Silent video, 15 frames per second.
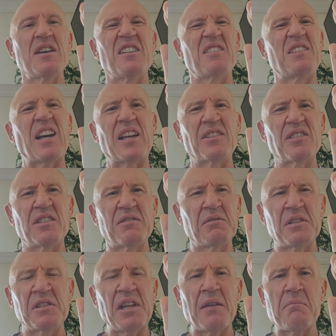It takes us
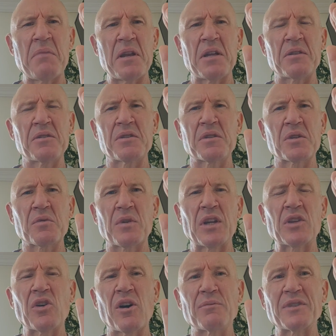10 minutes 3
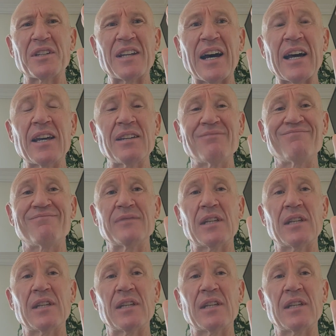times a day.